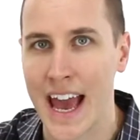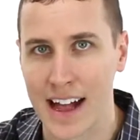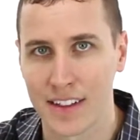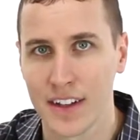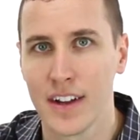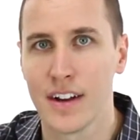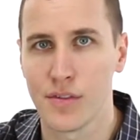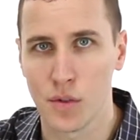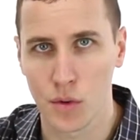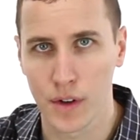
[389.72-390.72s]
gallon of
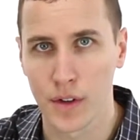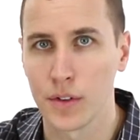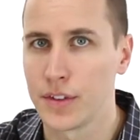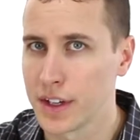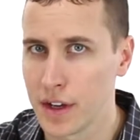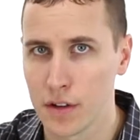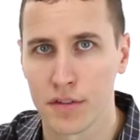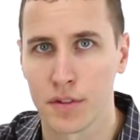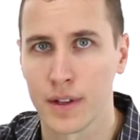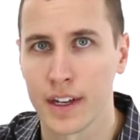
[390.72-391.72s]
oil to go
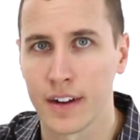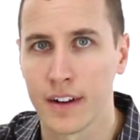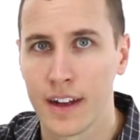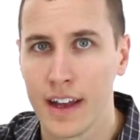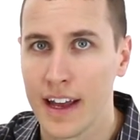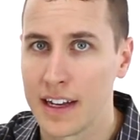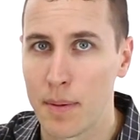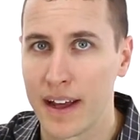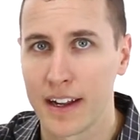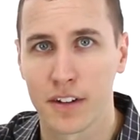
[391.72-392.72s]
through here, and
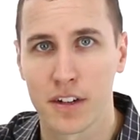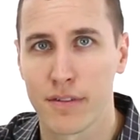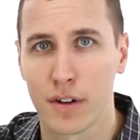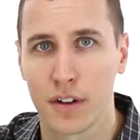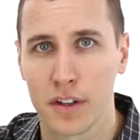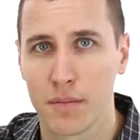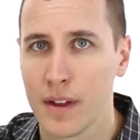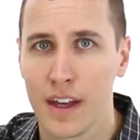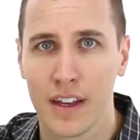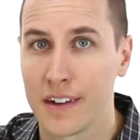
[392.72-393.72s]
depending on your volume,
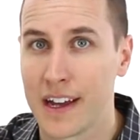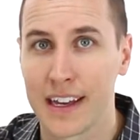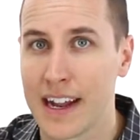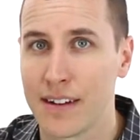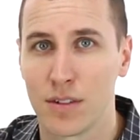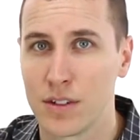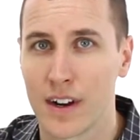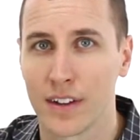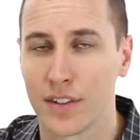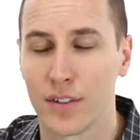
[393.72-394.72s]
you're not going to have to
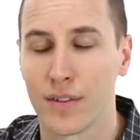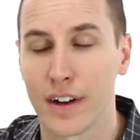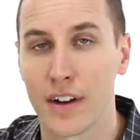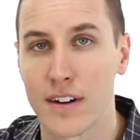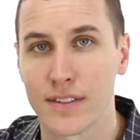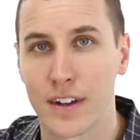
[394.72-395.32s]
address this very often